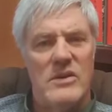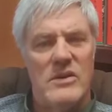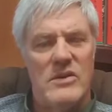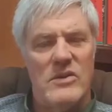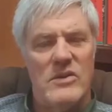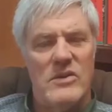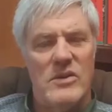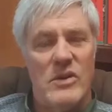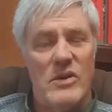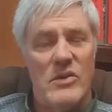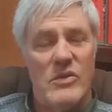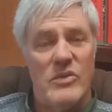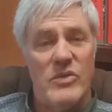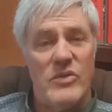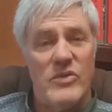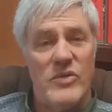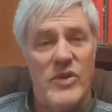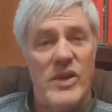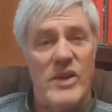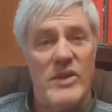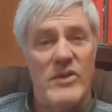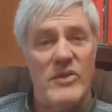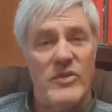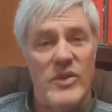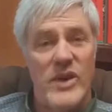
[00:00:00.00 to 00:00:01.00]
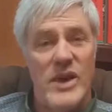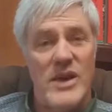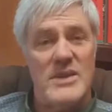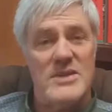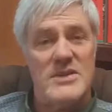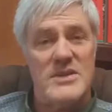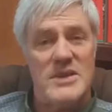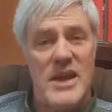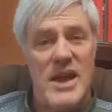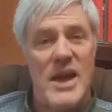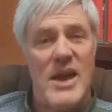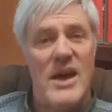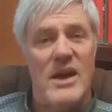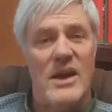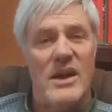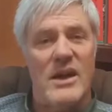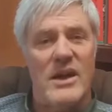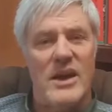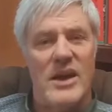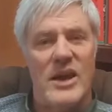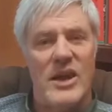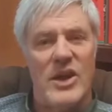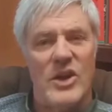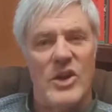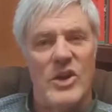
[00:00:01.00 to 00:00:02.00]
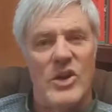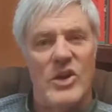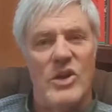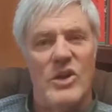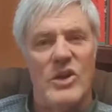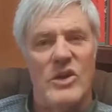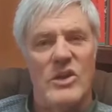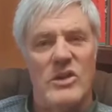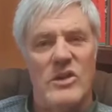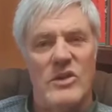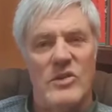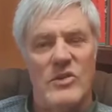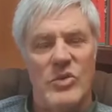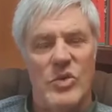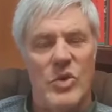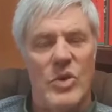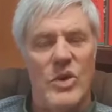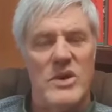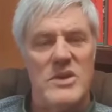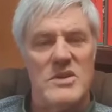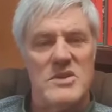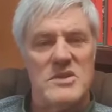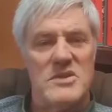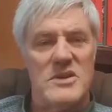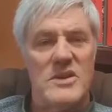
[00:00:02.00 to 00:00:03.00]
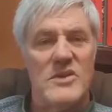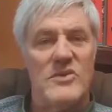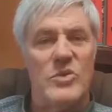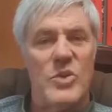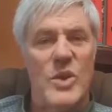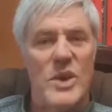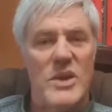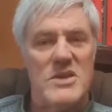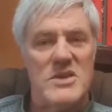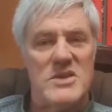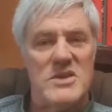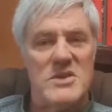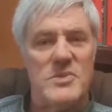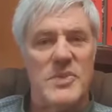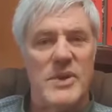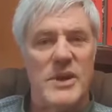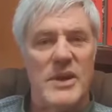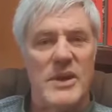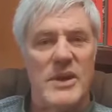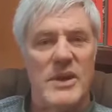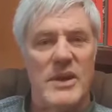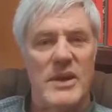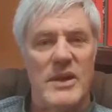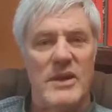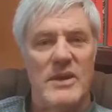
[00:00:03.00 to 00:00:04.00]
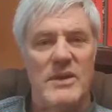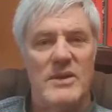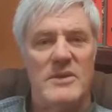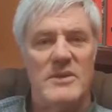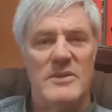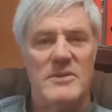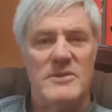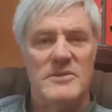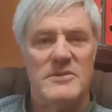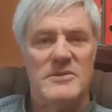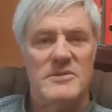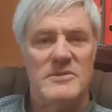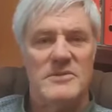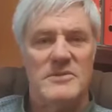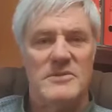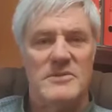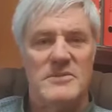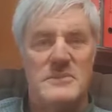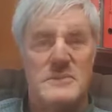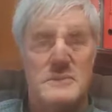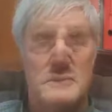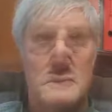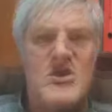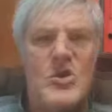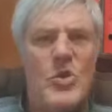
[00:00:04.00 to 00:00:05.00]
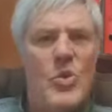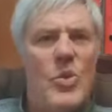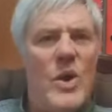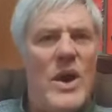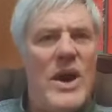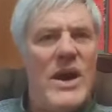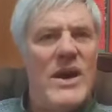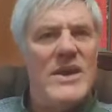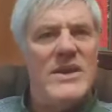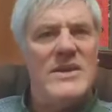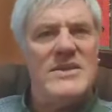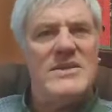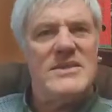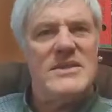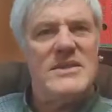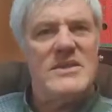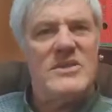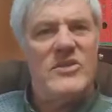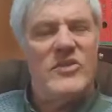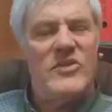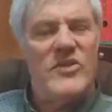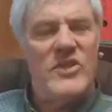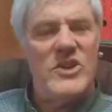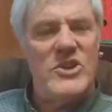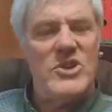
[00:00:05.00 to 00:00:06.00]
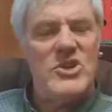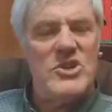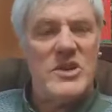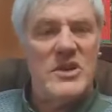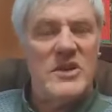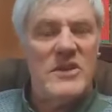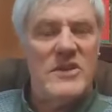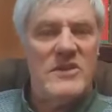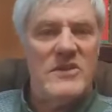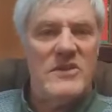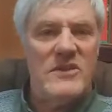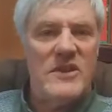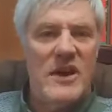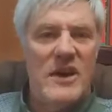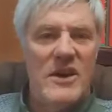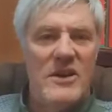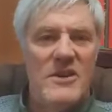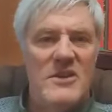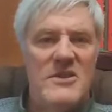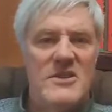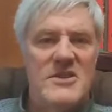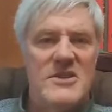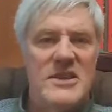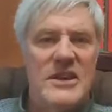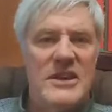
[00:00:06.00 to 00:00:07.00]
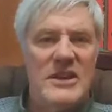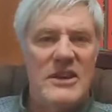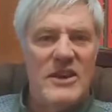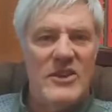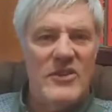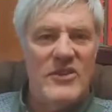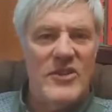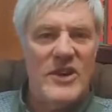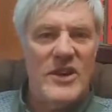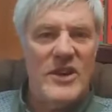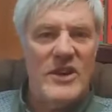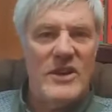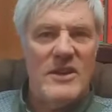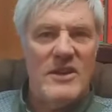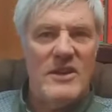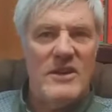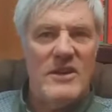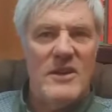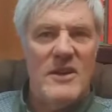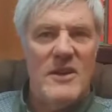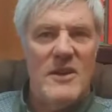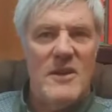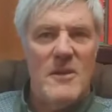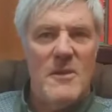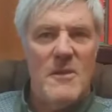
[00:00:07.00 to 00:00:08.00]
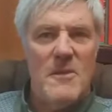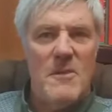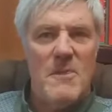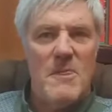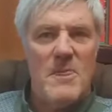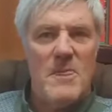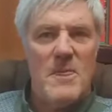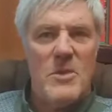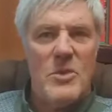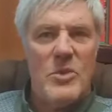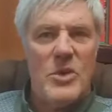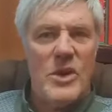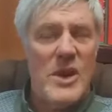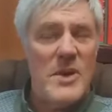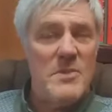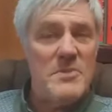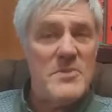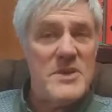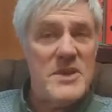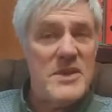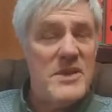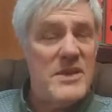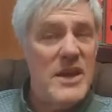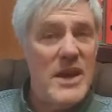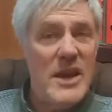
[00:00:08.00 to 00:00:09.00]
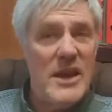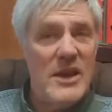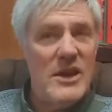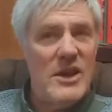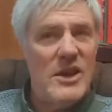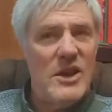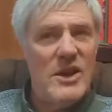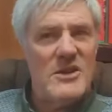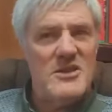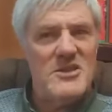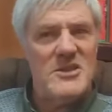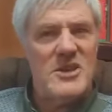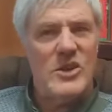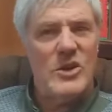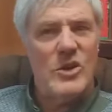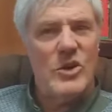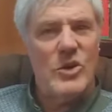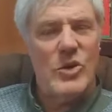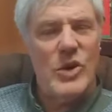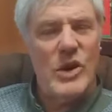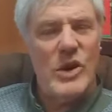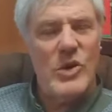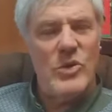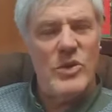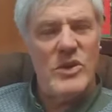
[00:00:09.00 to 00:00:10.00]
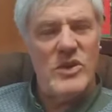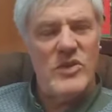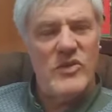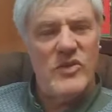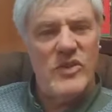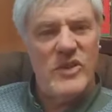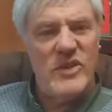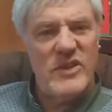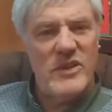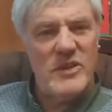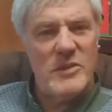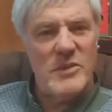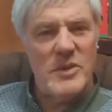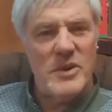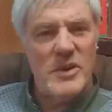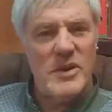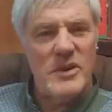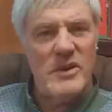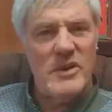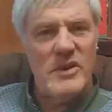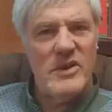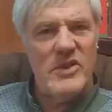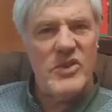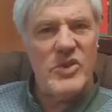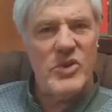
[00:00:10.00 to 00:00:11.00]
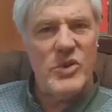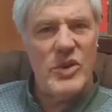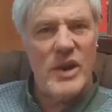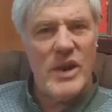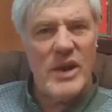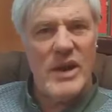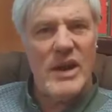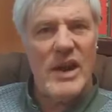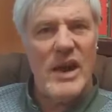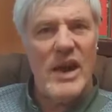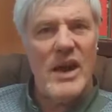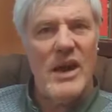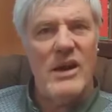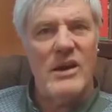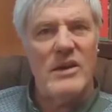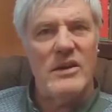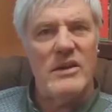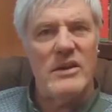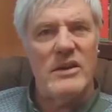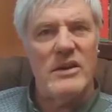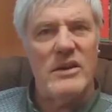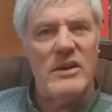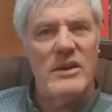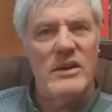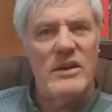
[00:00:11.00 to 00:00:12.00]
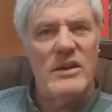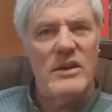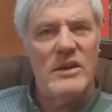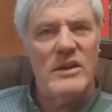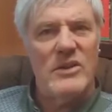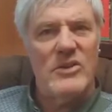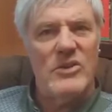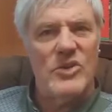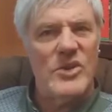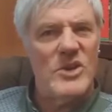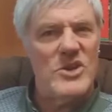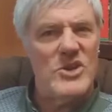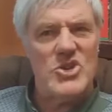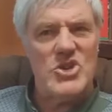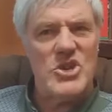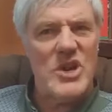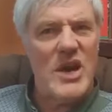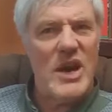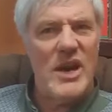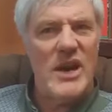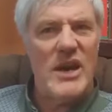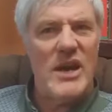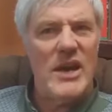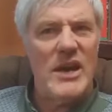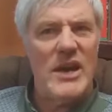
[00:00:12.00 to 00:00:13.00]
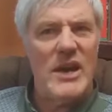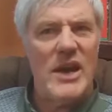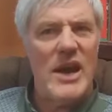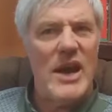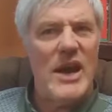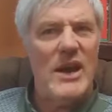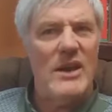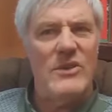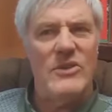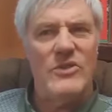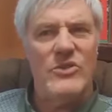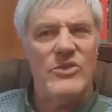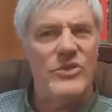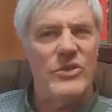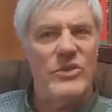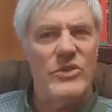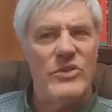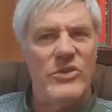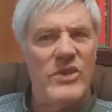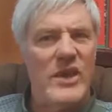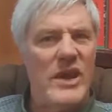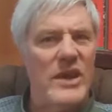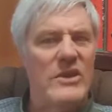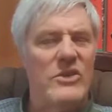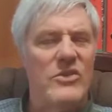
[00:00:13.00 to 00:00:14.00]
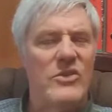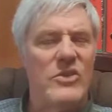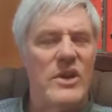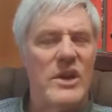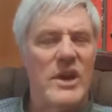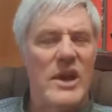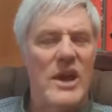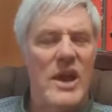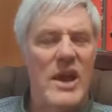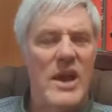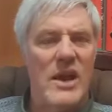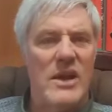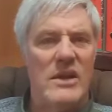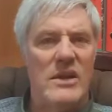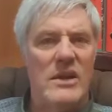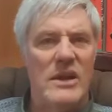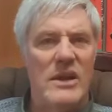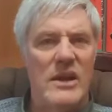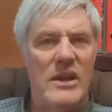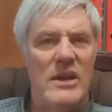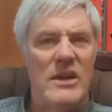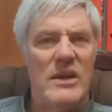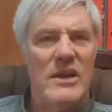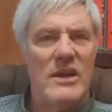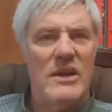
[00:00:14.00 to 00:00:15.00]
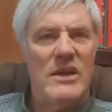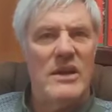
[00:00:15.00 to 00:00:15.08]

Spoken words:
or fell face down, and I heard the voice of one speaking." So why is this vision so significant? Well, up to then, God's glory was visible through a cloud, through a shining light, through thunder and lightning.